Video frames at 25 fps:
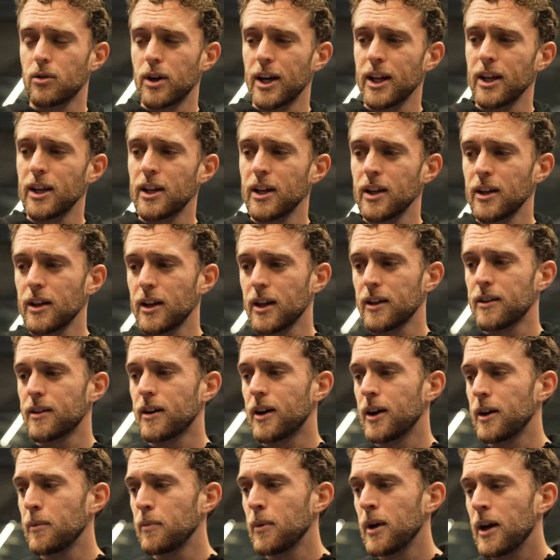ranking that
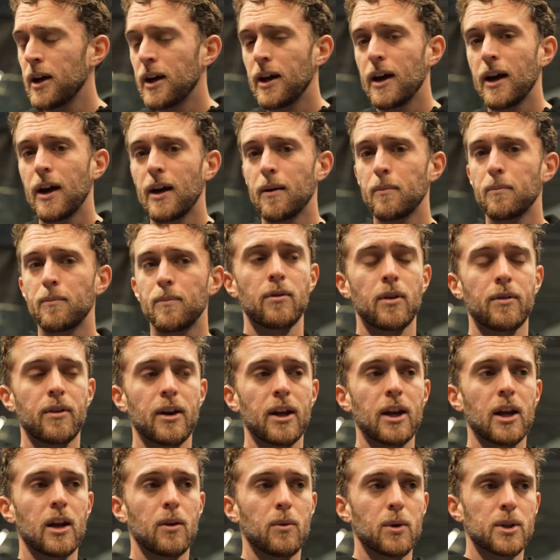time, and
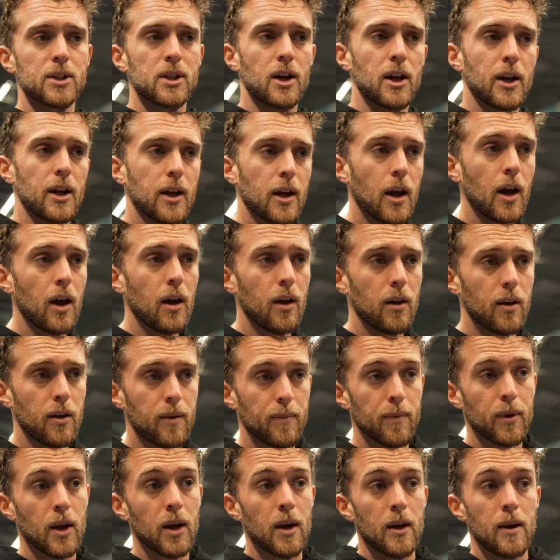Wawrinka was like,
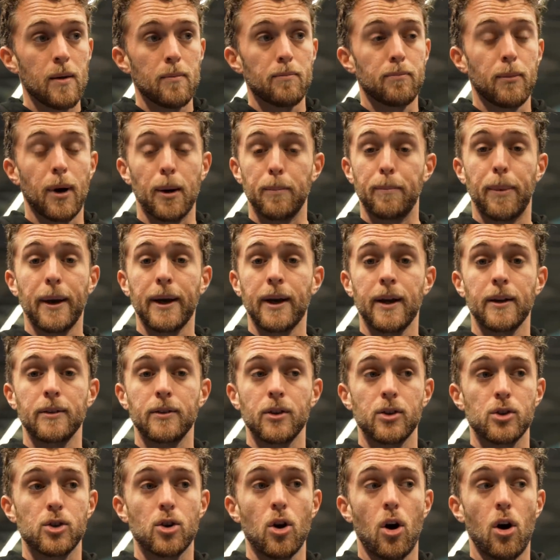my backhand
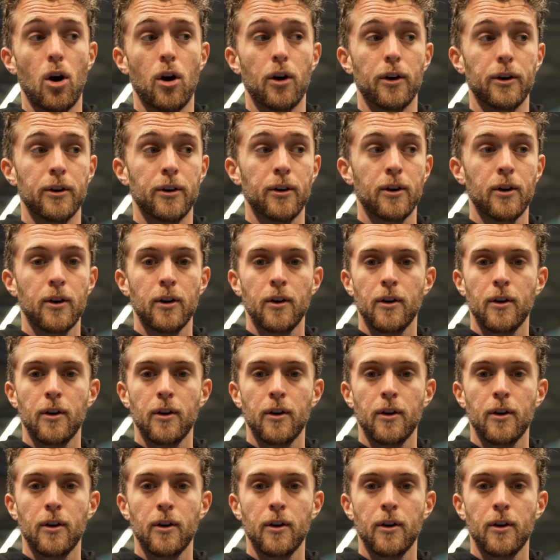is gone.